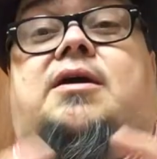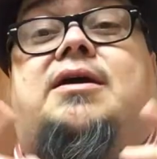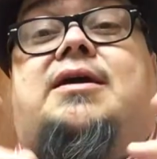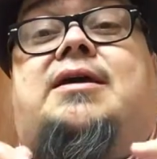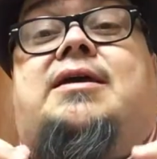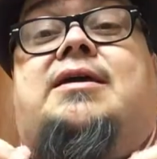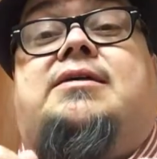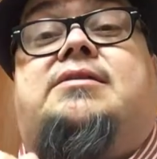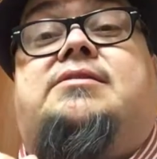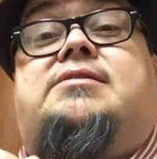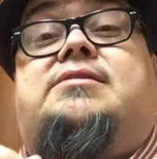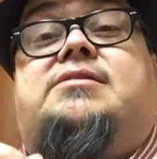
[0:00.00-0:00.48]

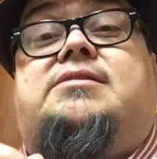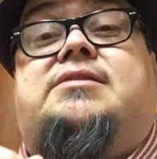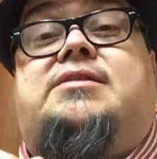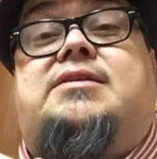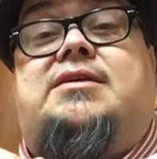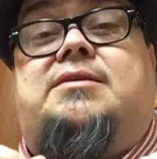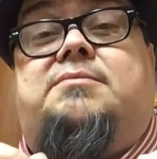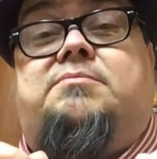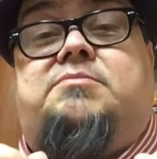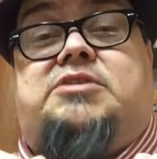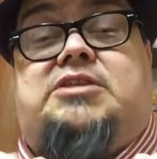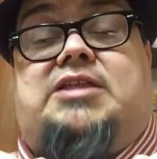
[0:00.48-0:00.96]
It
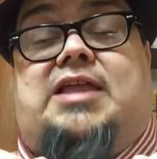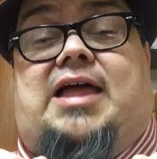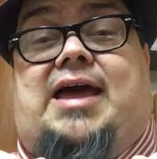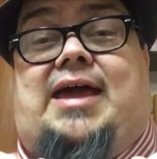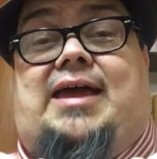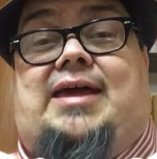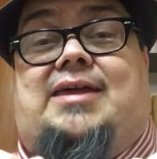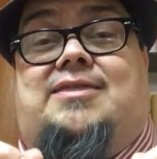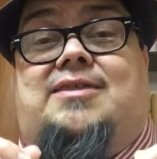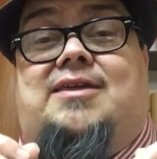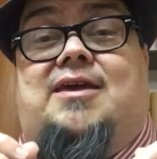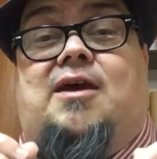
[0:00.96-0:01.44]
seems
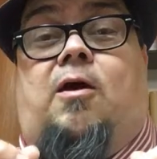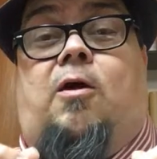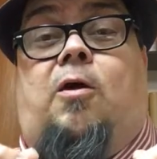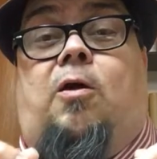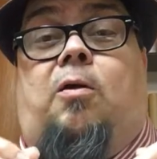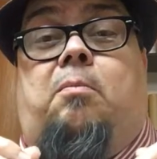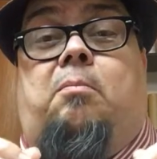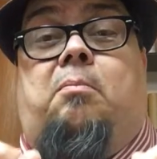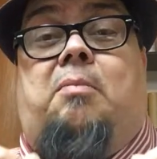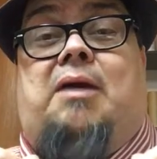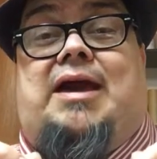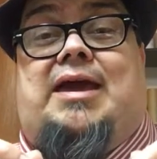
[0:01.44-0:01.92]
like the
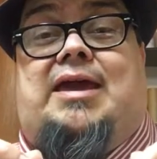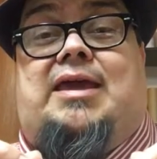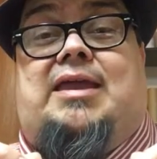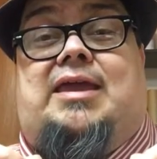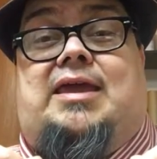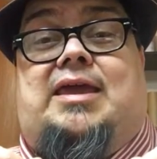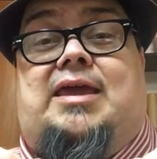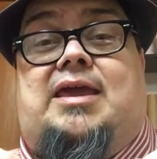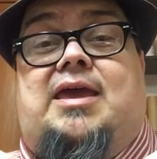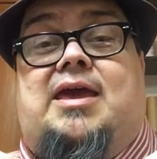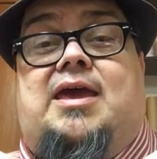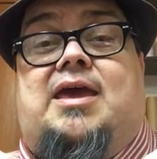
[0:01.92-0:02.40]

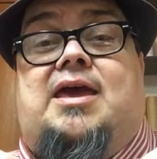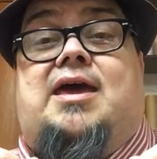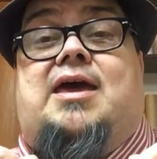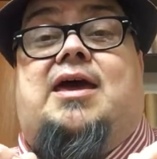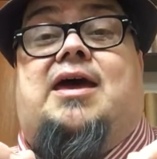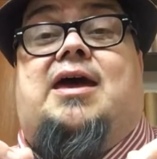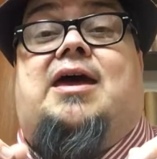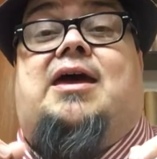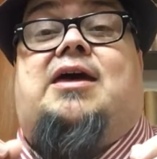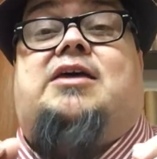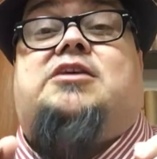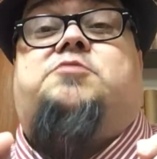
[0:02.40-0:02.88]
Almighty
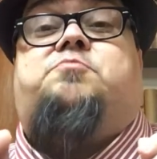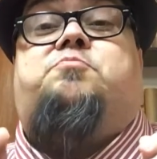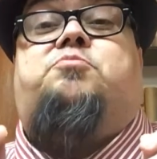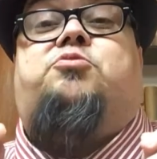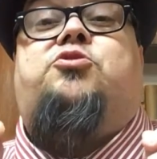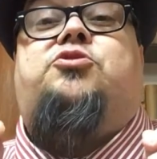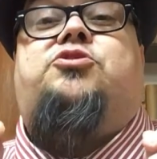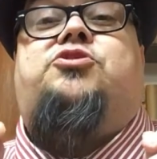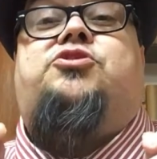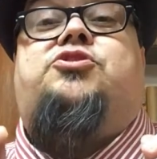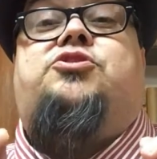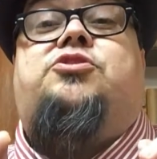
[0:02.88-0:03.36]
has
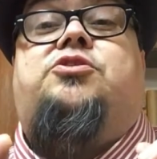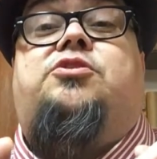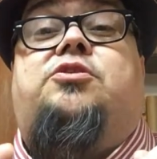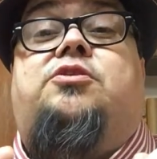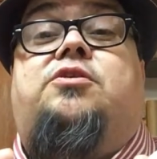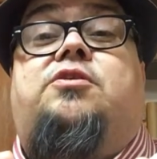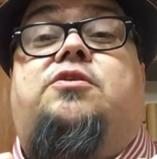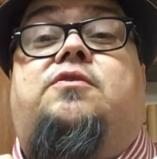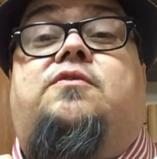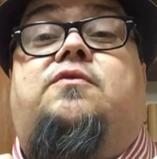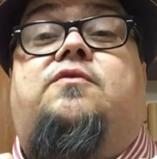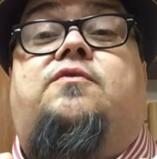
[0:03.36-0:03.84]

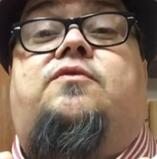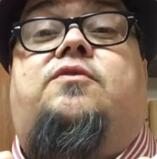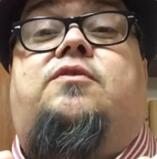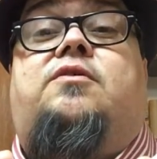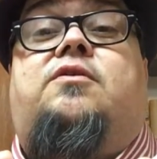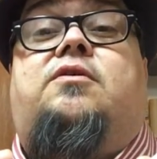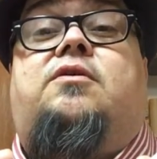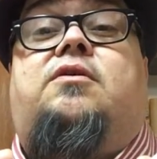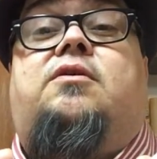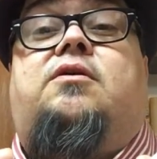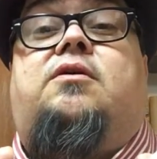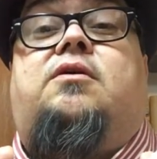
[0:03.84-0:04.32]
preserved
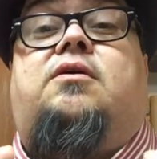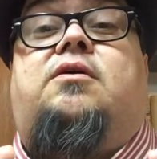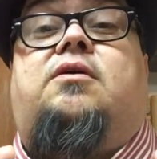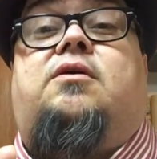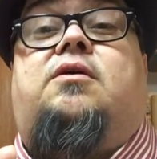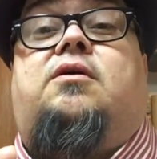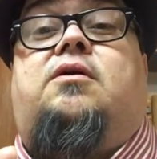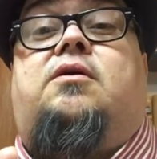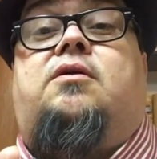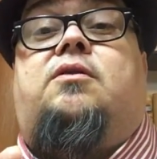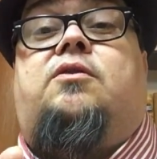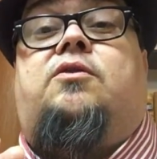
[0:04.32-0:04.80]

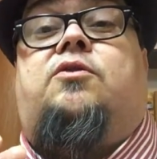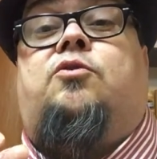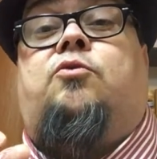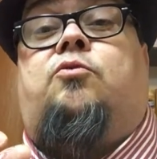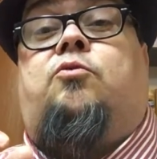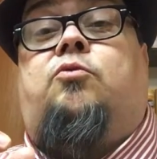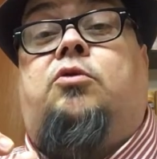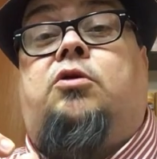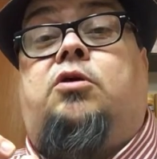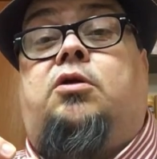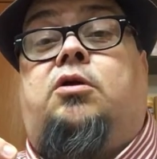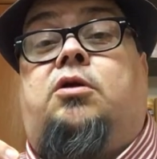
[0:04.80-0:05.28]
the
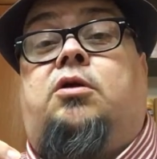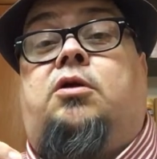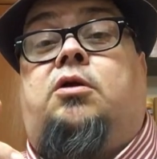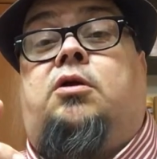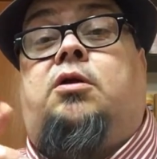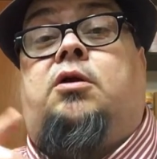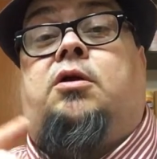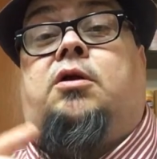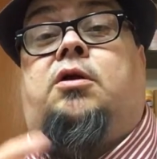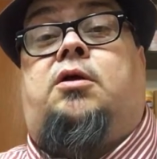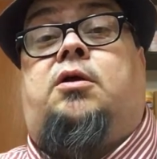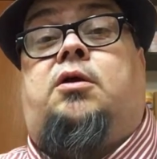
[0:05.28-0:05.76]

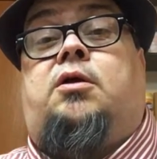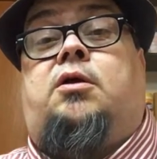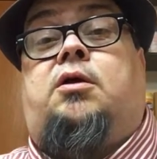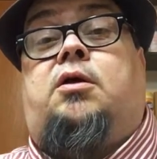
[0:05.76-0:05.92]
word